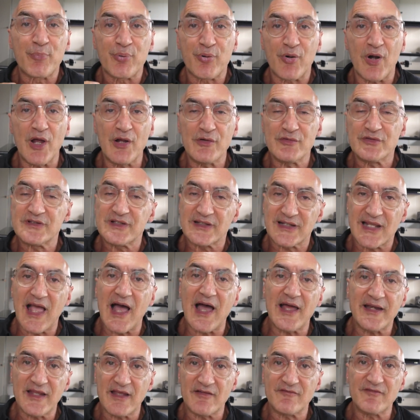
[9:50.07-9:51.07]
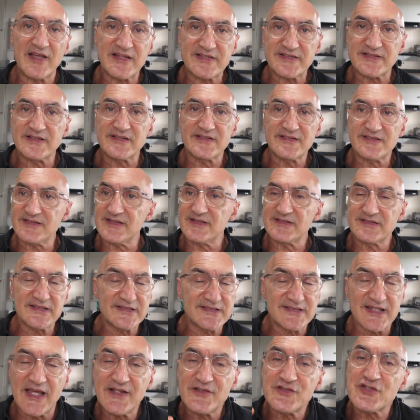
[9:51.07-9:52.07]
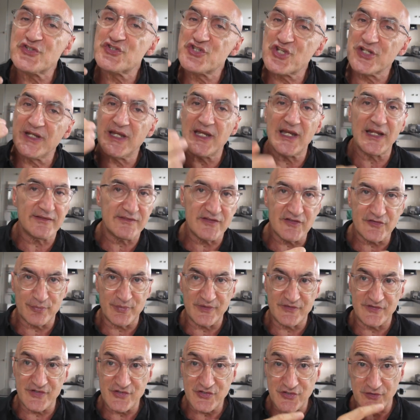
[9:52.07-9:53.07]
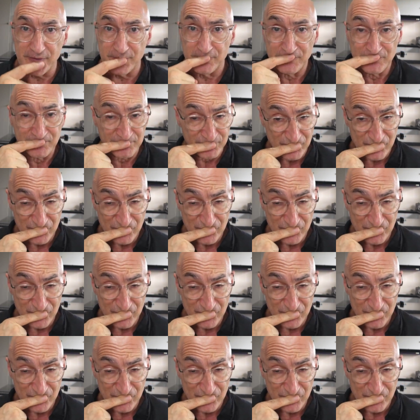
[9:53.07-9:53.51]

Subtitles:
prone to cardiovascular disease, let's say it's a genetic disposition,